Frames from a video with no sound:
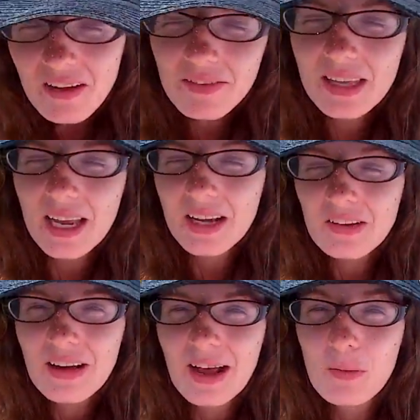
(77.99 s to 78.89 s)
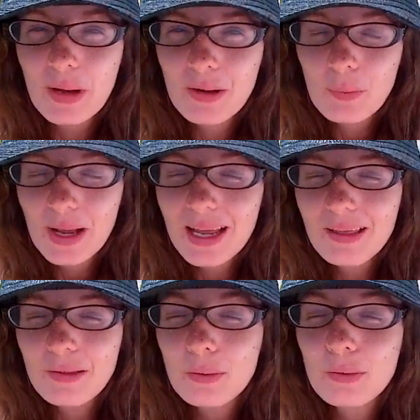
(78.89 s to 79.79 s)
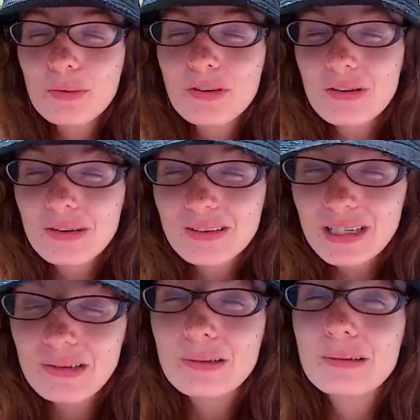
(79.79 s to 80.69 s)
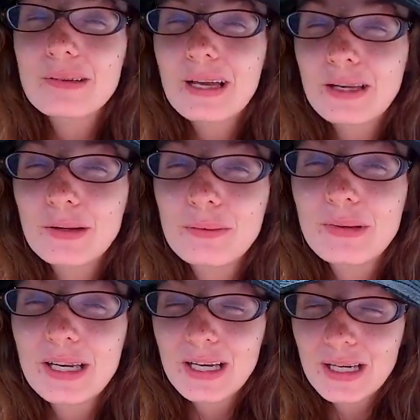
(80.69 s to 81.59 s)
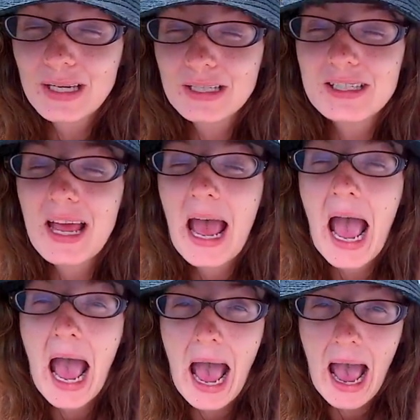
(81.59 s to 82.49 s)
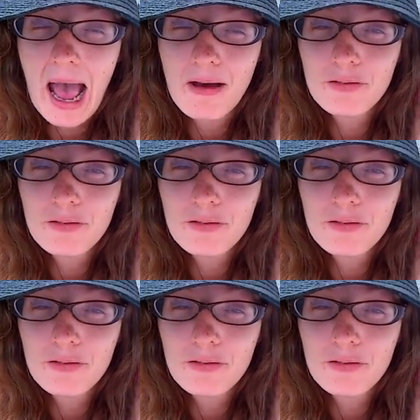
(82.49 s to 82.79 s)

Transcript: If the internet went away, those are the skills that you need to have.